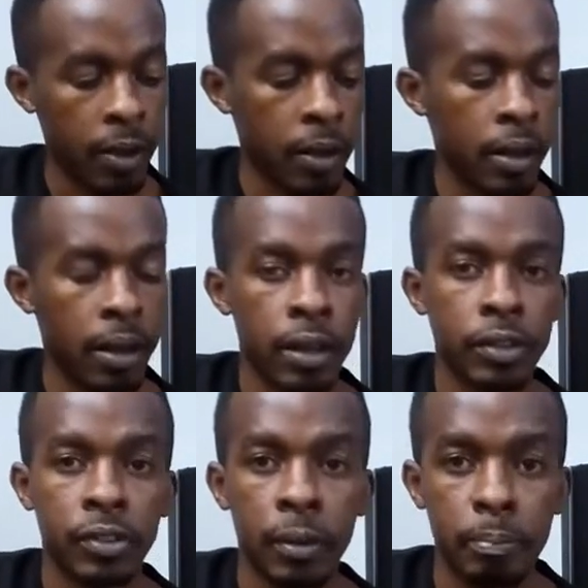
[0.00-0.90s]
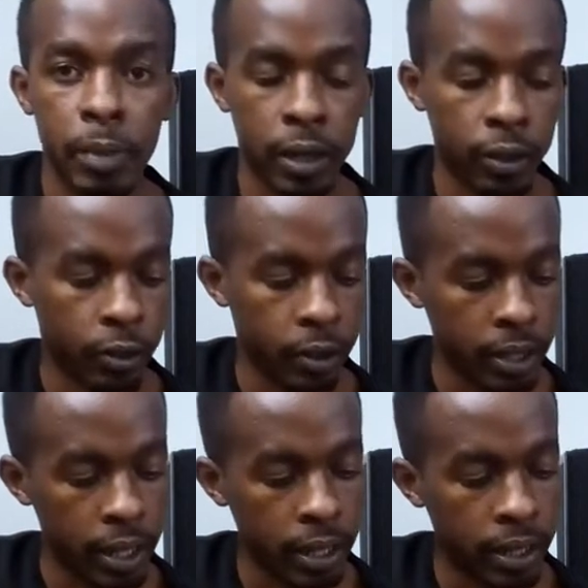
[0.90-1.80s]
sharp minor chord.
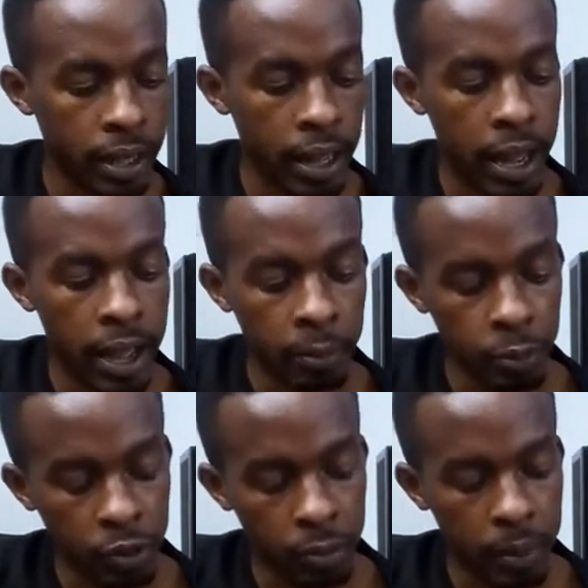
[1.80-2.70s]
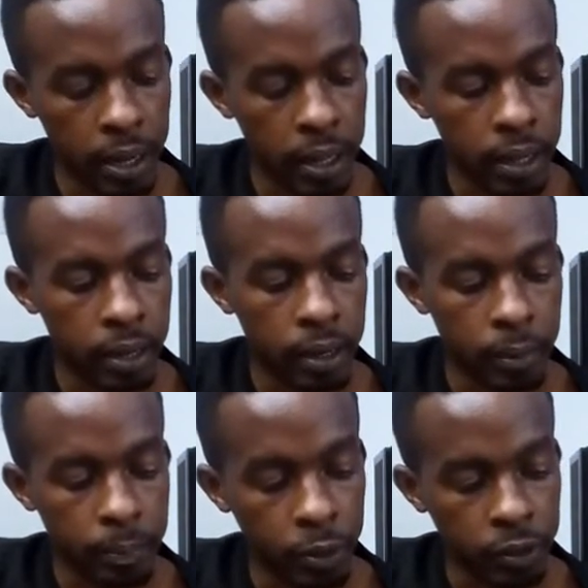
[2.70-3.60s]
I am using my pointer
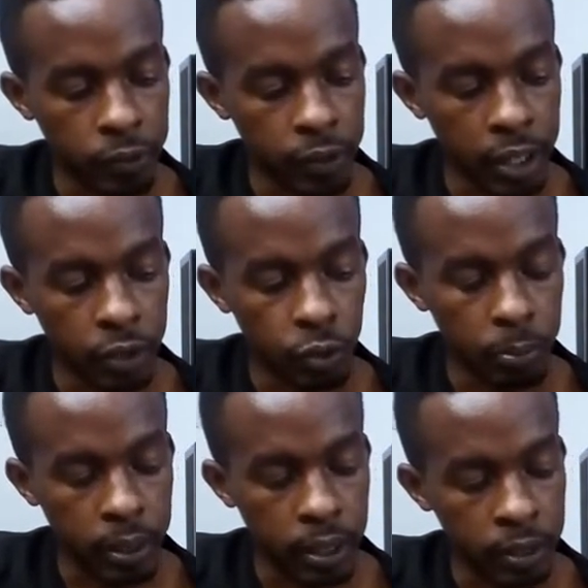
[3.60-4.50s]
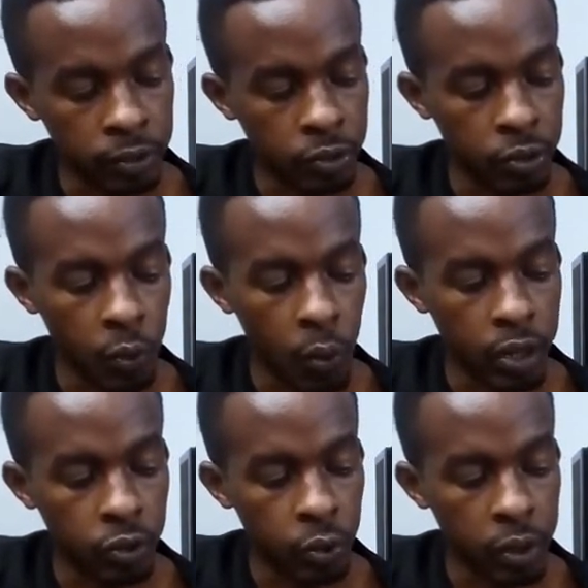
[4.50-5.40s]
finger to bar string 1, 2,
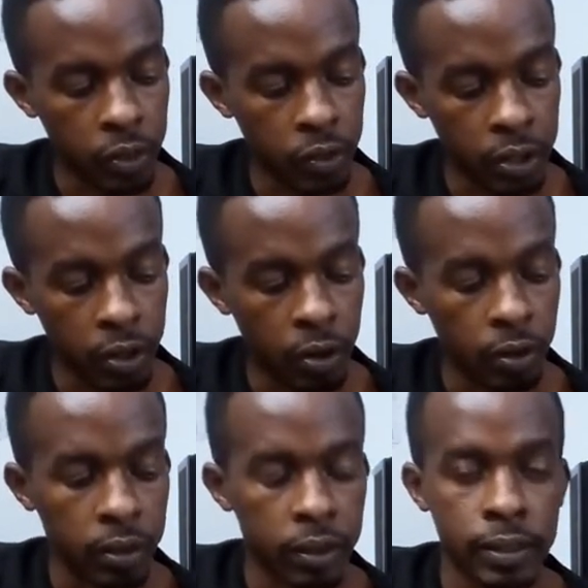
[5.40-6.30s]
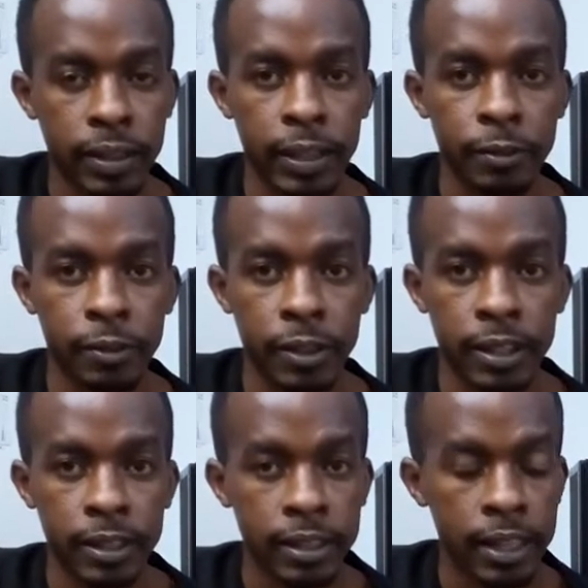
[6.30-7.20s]
and 3 on the 2nd fret,
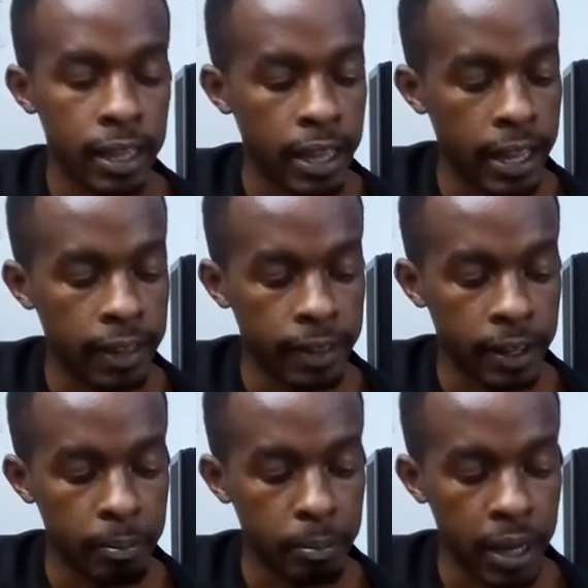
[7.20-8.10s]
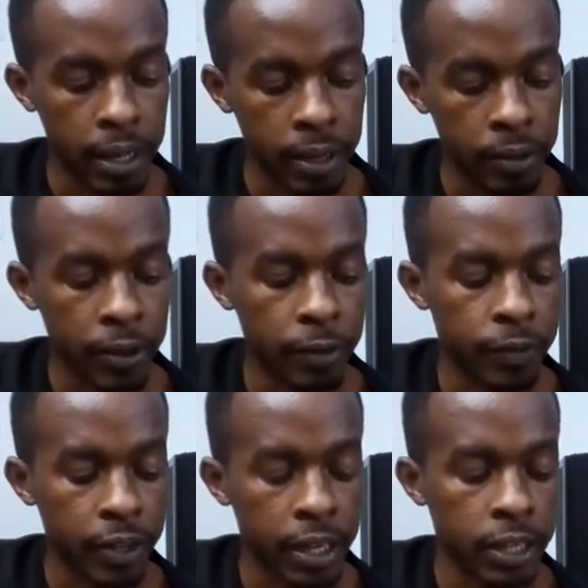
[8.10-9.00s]
and then my ring finger
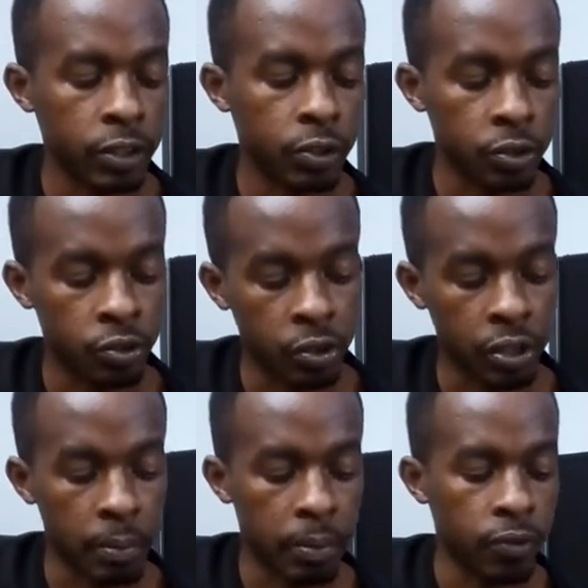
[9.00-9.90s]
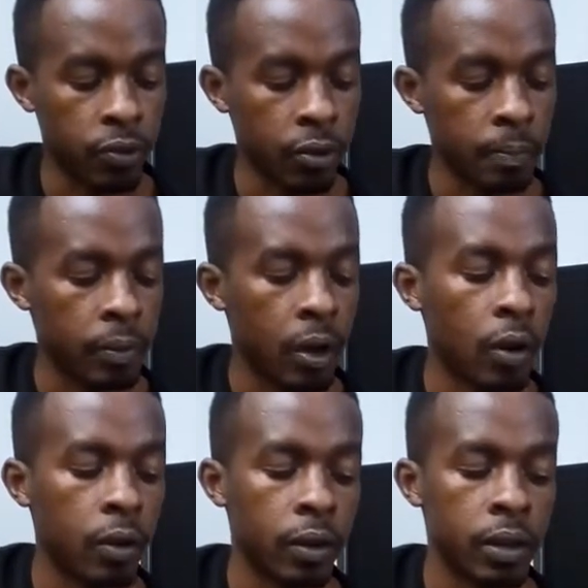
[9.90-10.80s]
is on string number 4 on
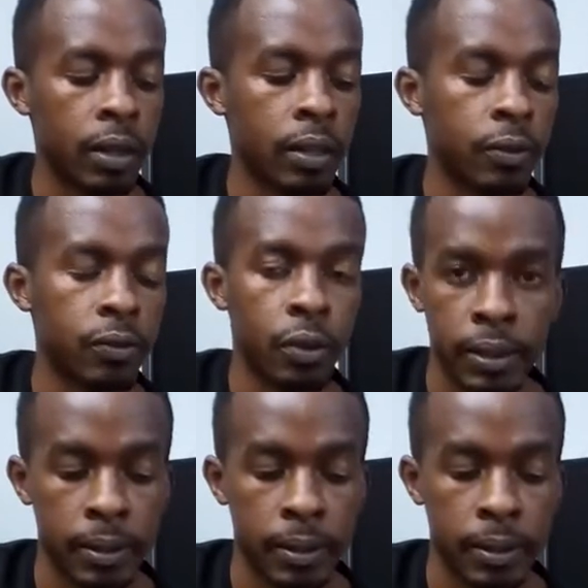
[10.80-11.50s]
the 4th fret.